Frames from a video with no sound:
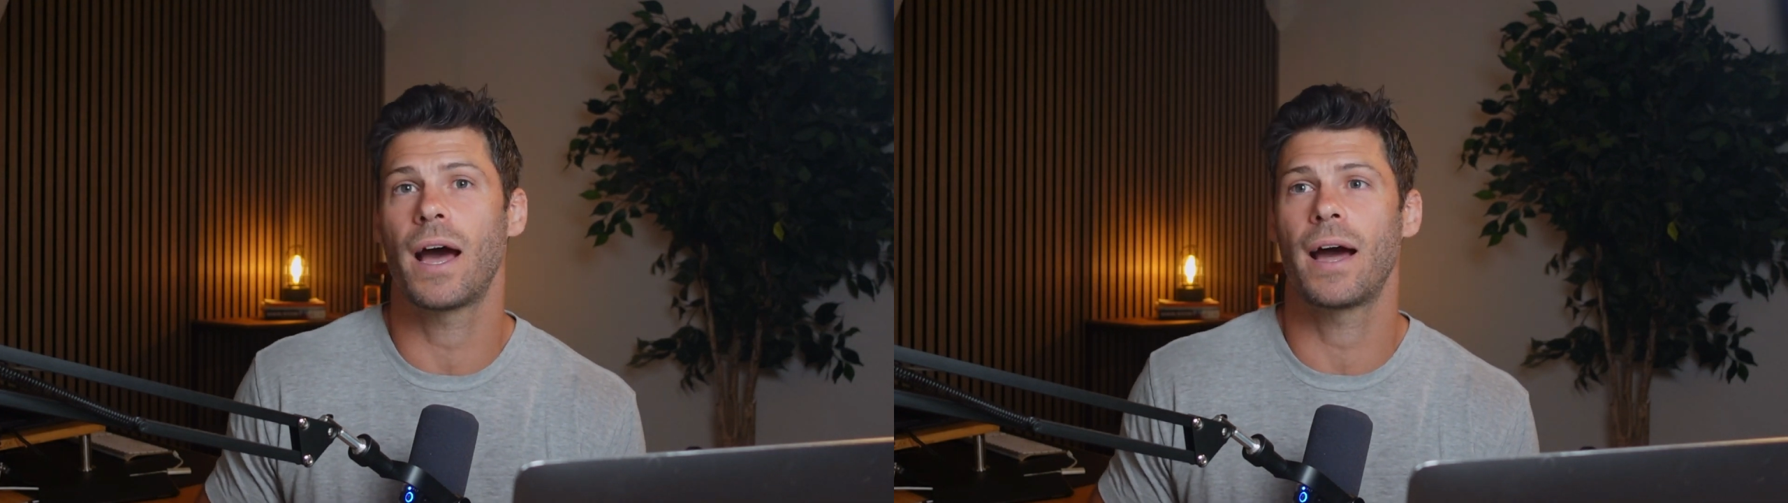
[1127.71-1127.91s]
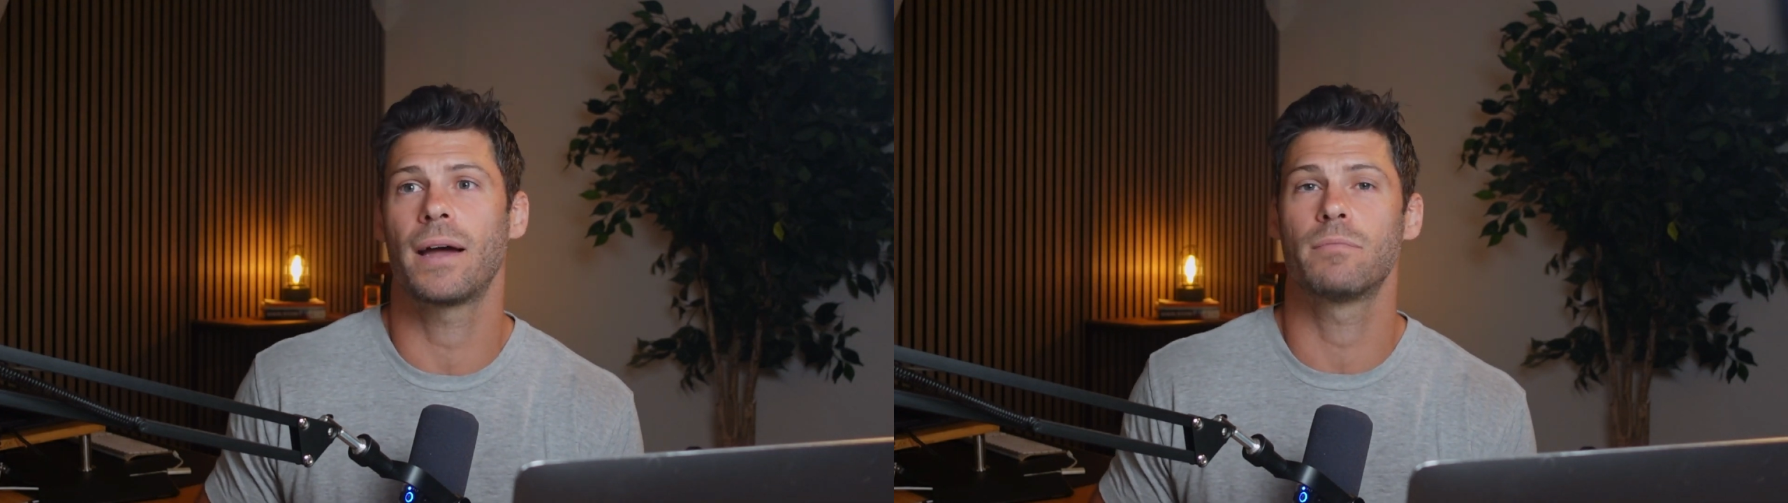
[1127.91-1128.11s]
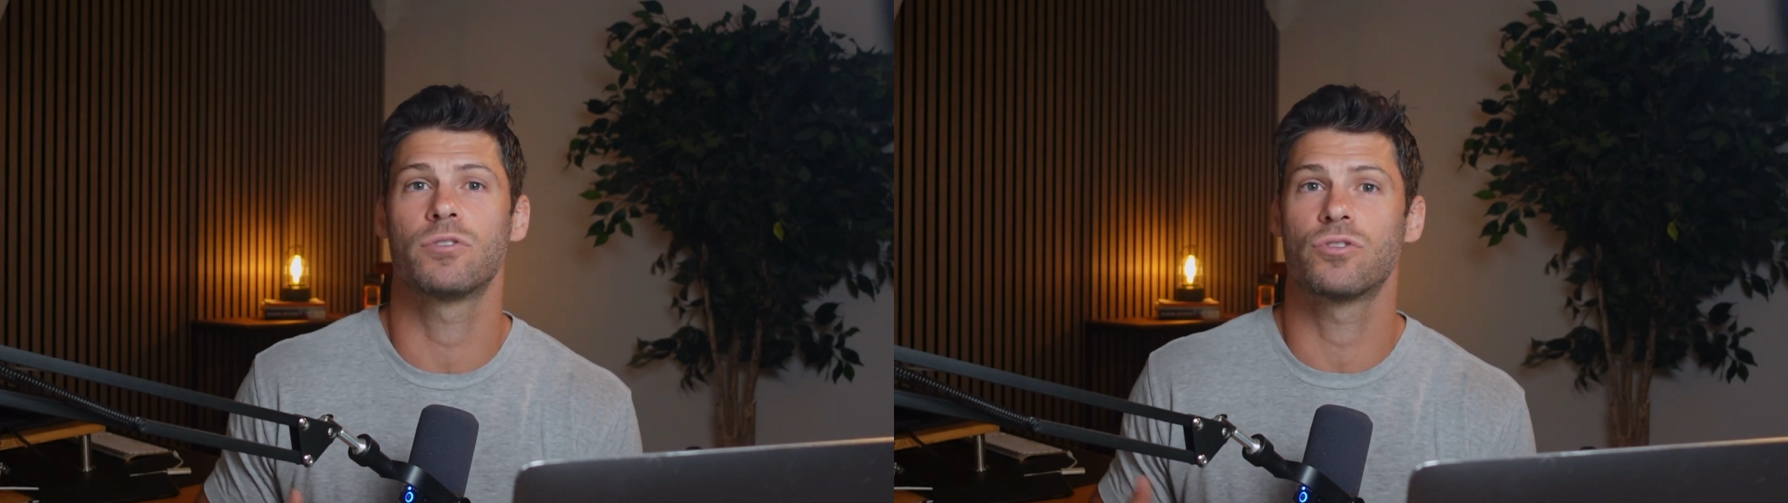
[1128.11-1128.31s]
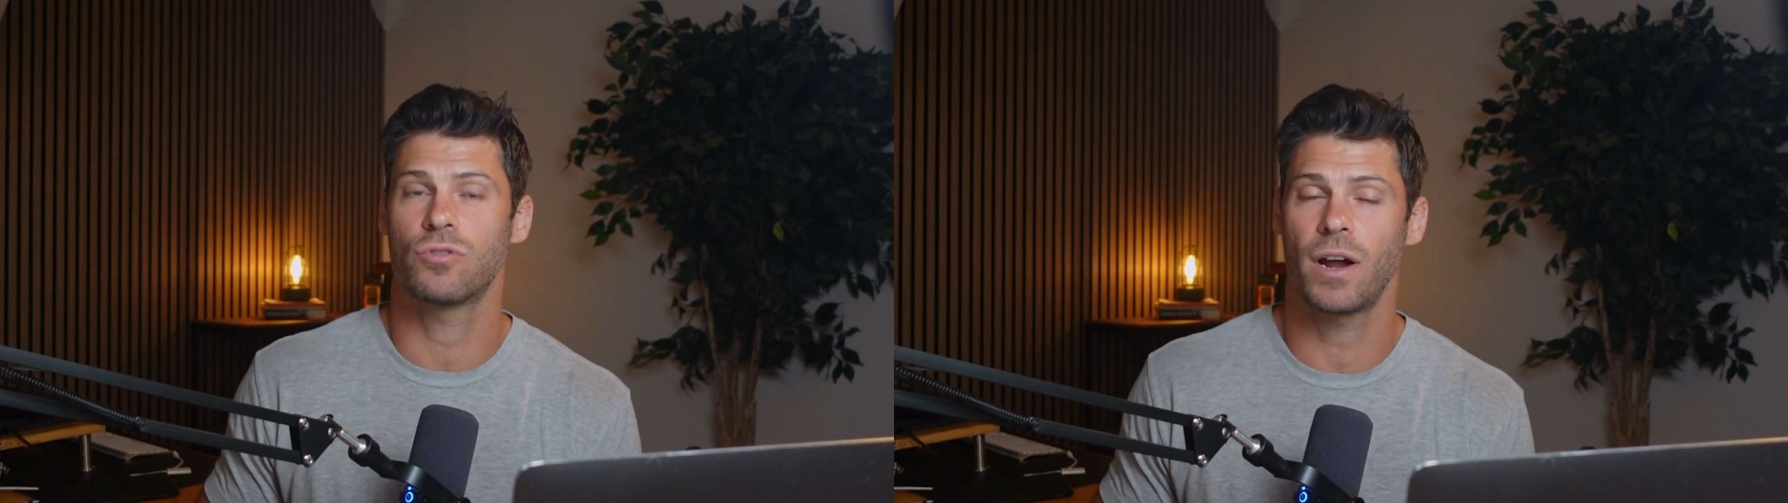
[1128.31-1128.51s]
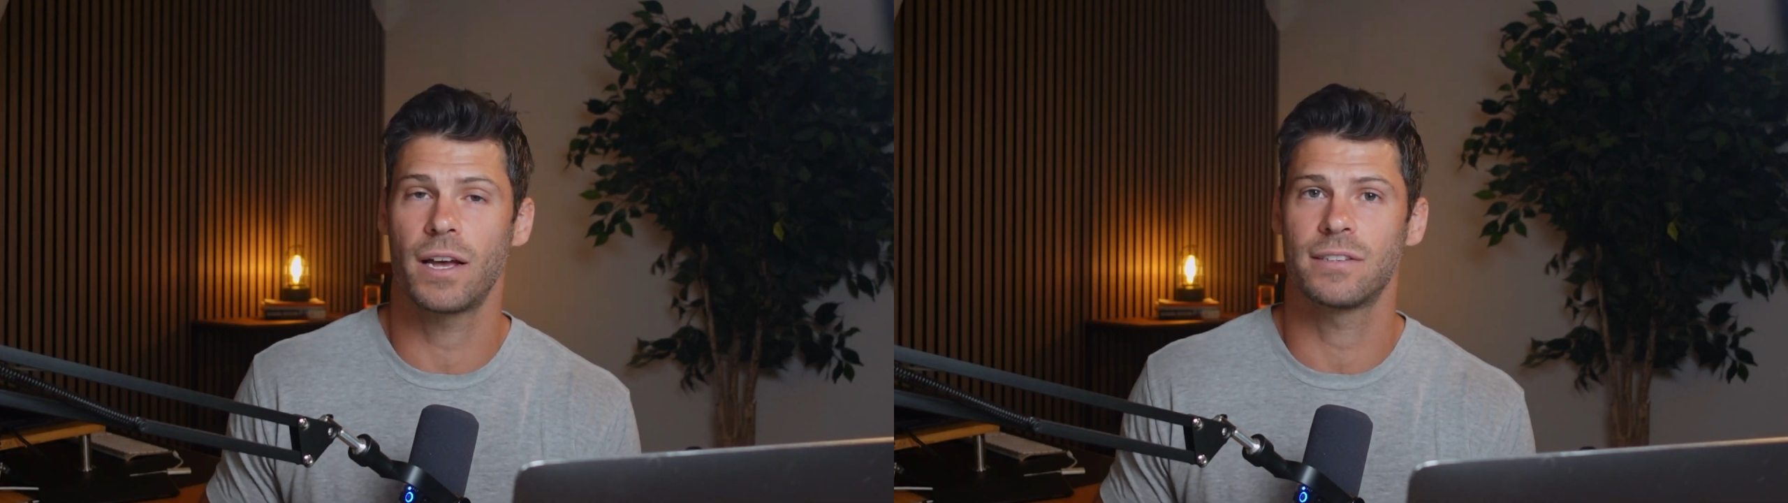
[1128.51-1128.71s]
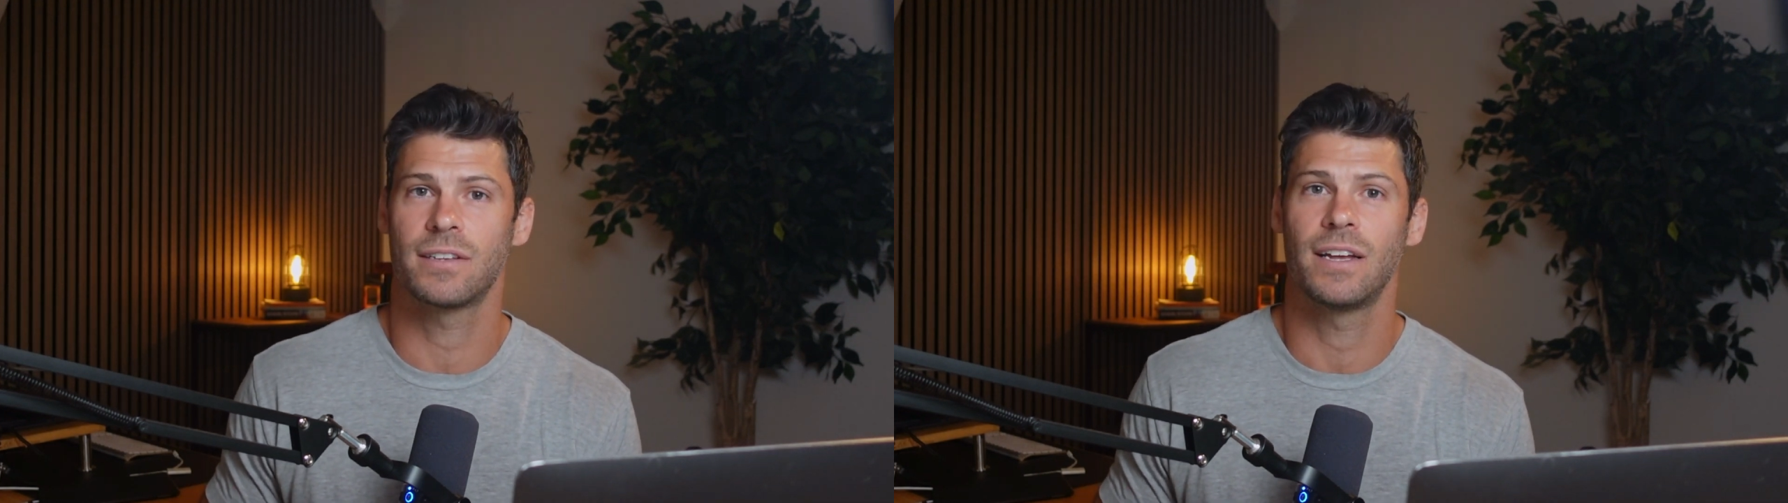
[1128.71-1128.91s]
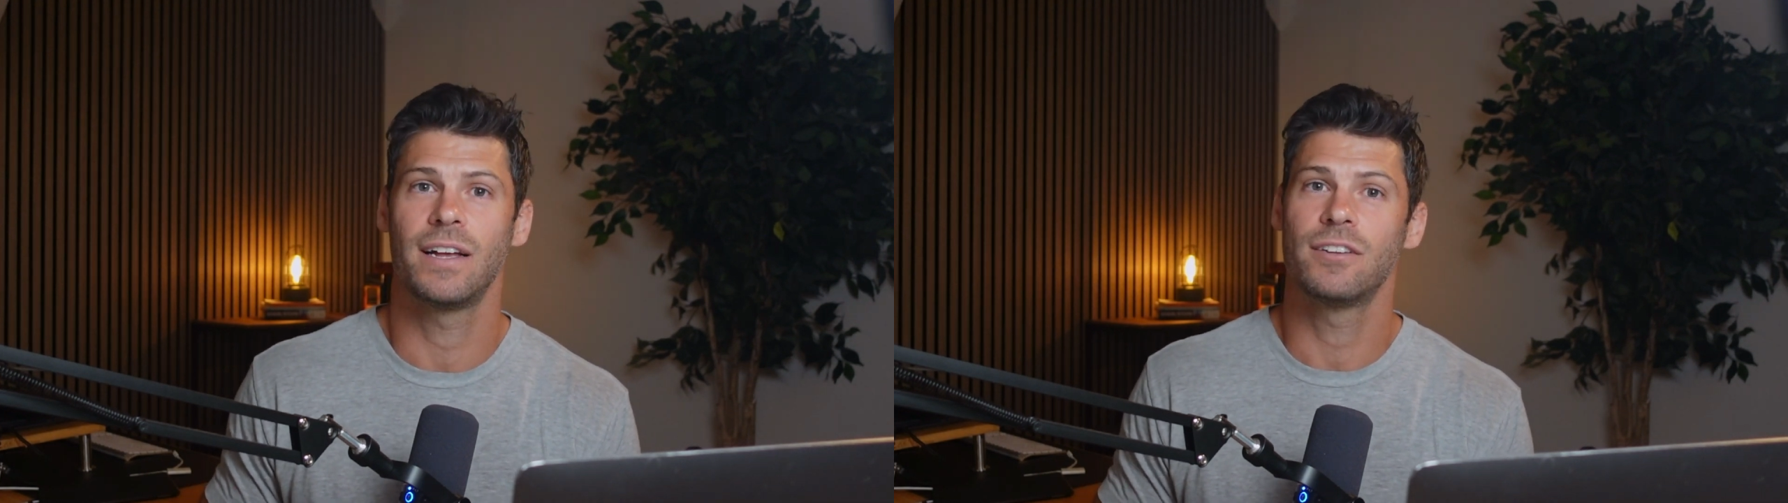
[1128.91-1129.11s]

I'm stressed,